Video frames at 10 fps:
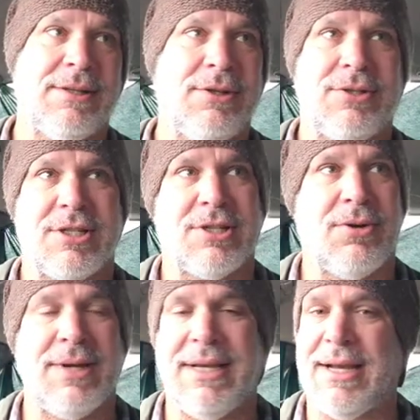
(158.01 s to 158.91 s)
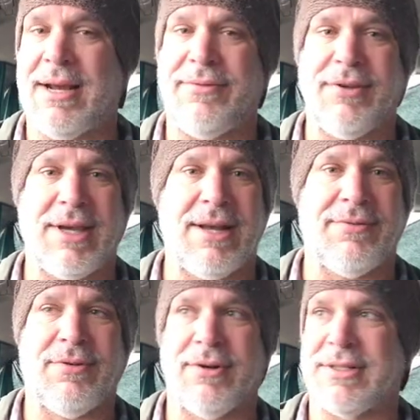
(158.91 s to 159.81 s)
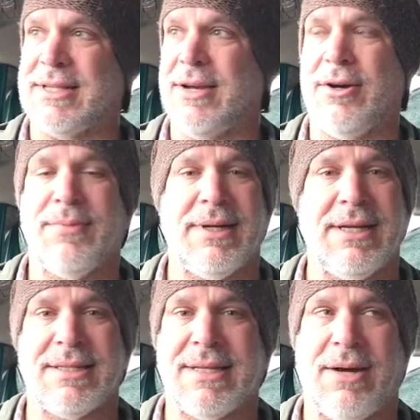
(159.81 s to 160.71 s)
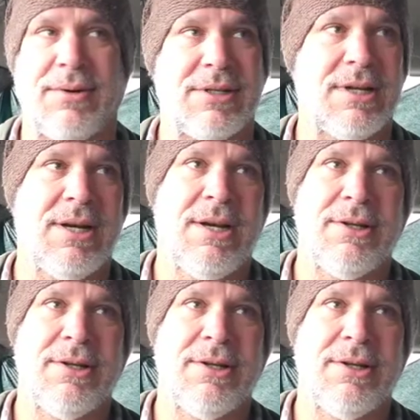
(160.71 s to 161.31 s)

You just don't eat out if you can't afford it. Stay home and eat a sandwich.